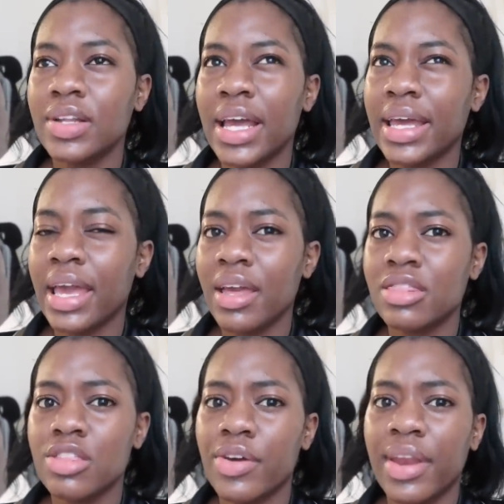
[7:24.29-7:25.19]
like
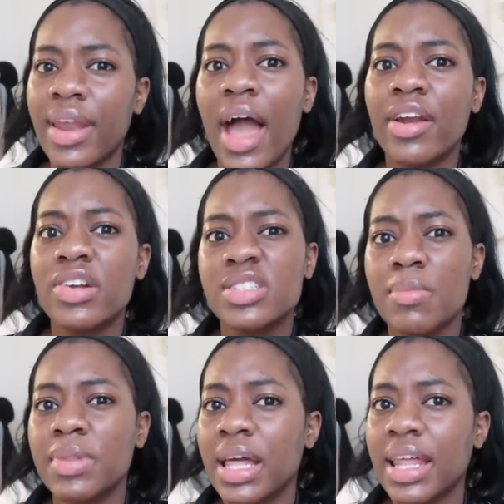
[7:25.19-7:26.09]
8:39 or
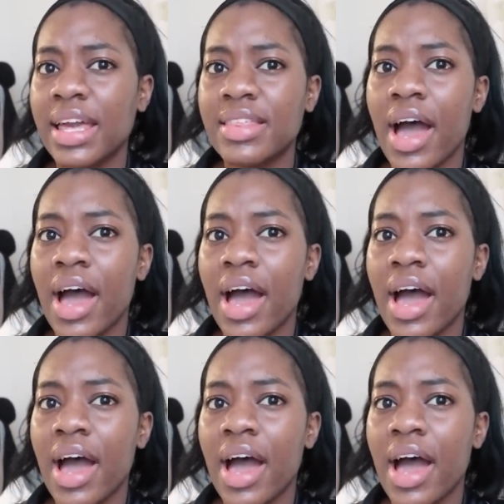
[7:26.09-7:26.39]
something like